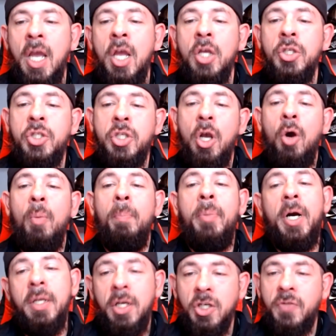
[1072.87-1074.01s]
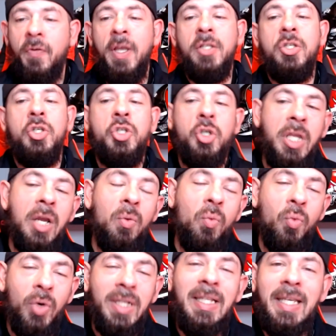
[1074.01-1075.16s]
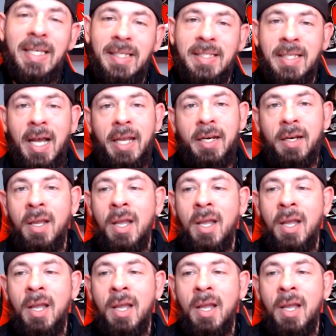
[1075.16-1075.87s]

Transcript: So Buccaneers fans should get really excited